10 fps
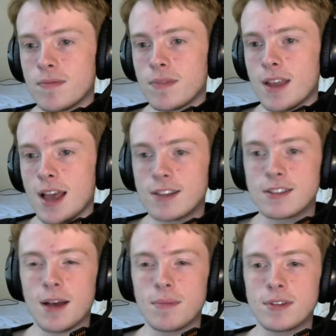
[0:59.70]

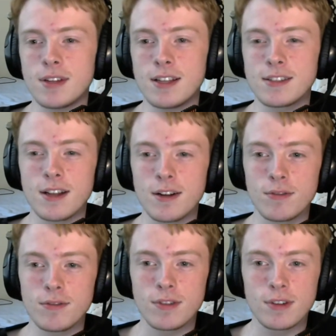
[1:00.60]
Except instead of
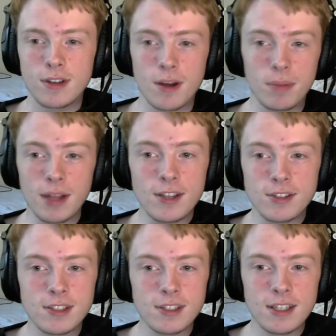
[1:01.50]

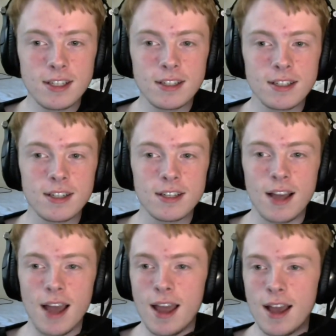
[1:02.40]
complacency
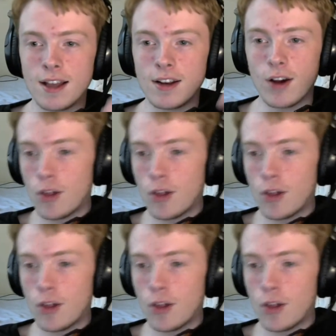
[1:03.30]
and other